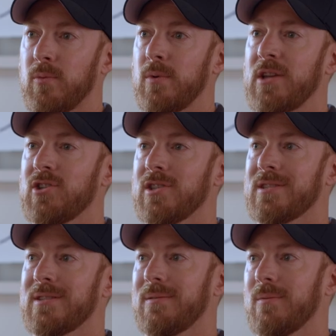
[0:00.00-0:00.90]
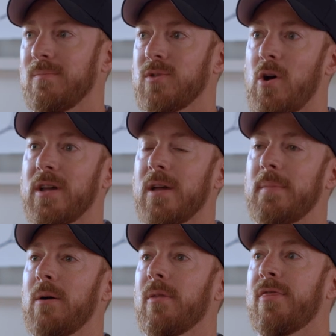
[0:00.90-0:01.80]
You're not just talking
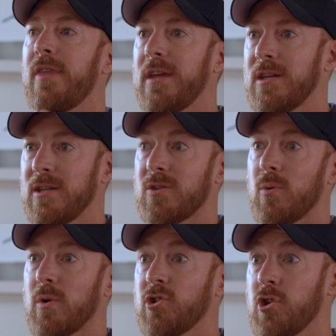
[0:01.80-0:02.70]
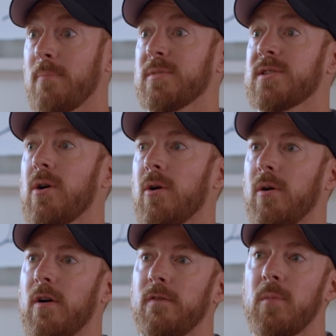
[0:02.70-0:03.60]
about things or a jump
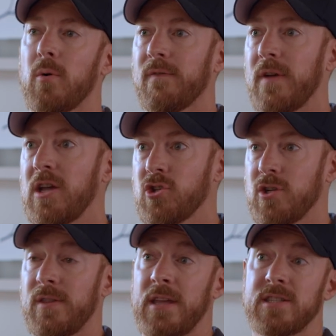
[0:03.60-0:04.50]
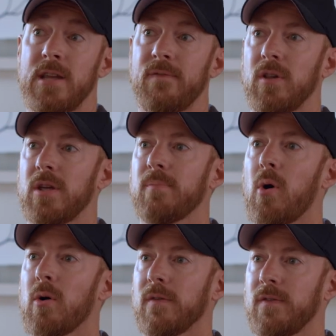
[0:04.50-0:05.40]
start of motivation, that's definitely
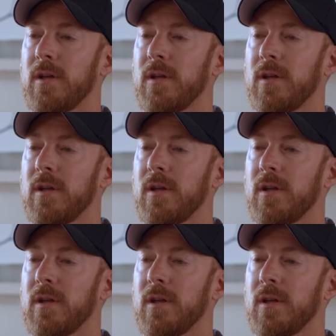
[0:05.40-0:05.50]
part of